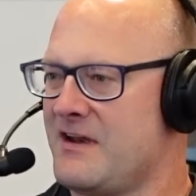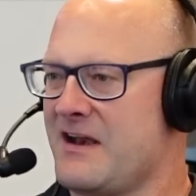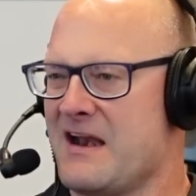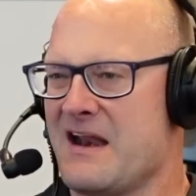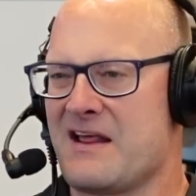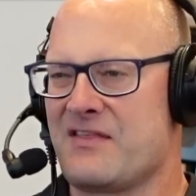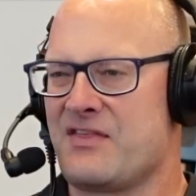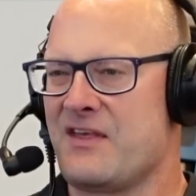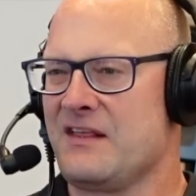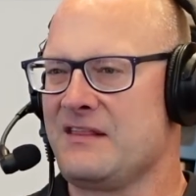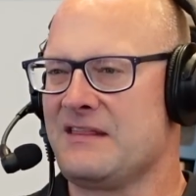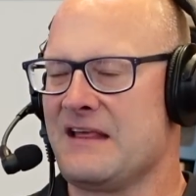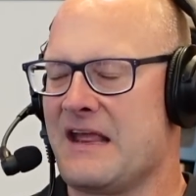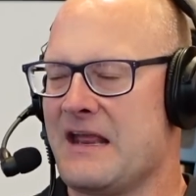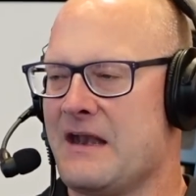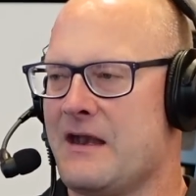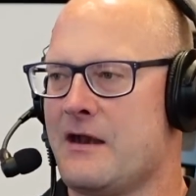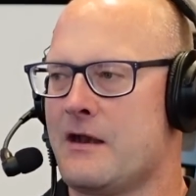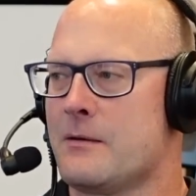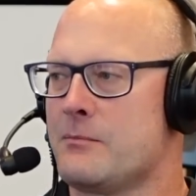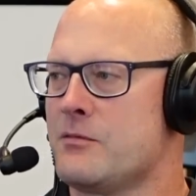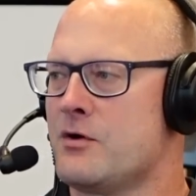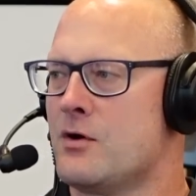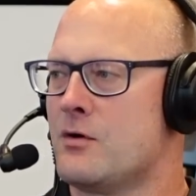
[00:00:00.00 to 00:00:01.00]
and I think they
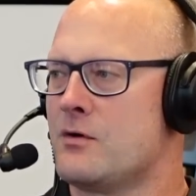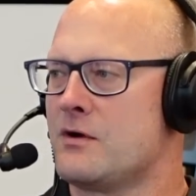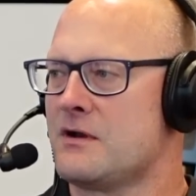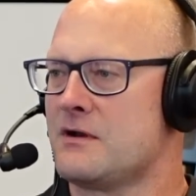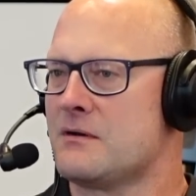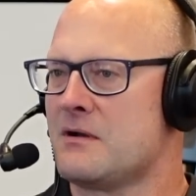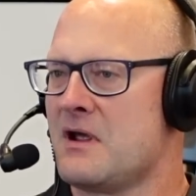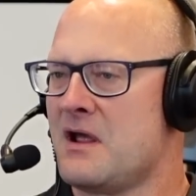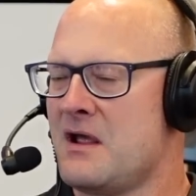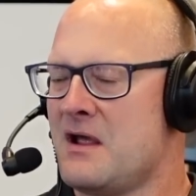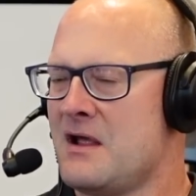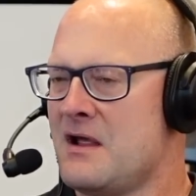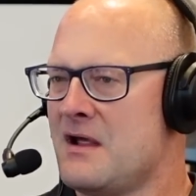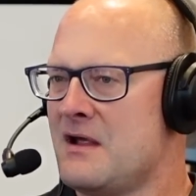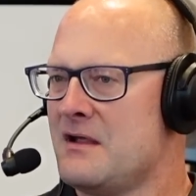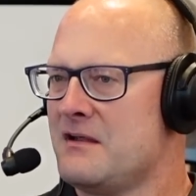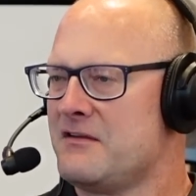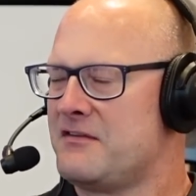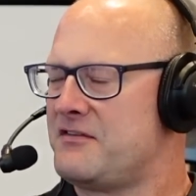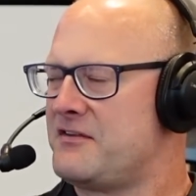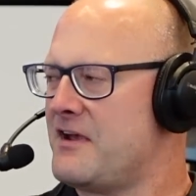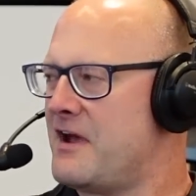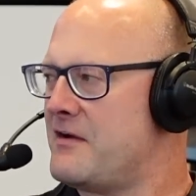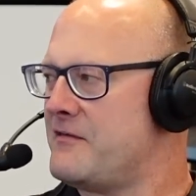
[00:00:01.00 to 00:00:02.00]
ended up going
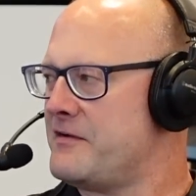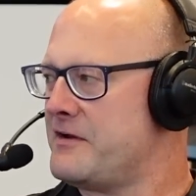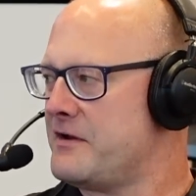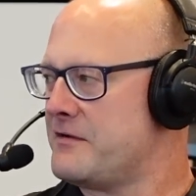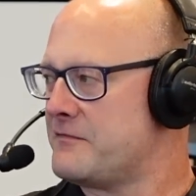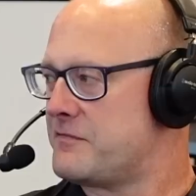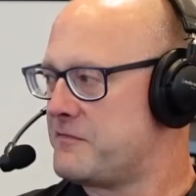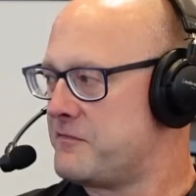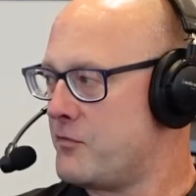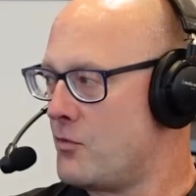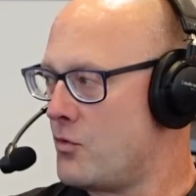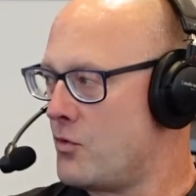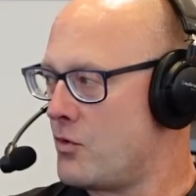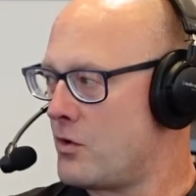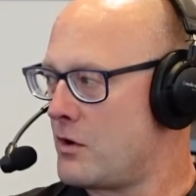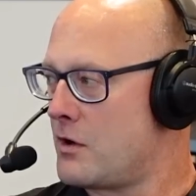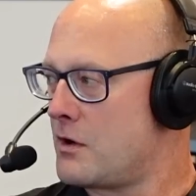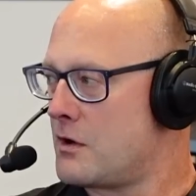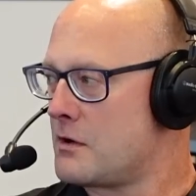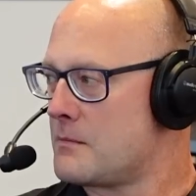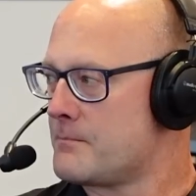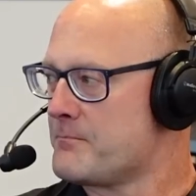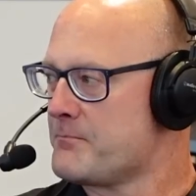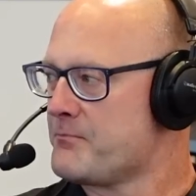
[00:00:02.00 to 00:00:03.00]

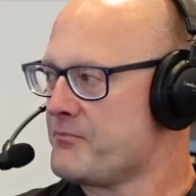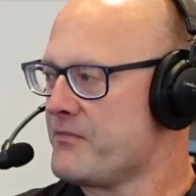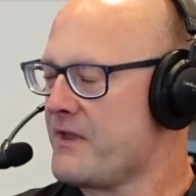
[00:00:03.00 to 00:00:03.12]
7-4.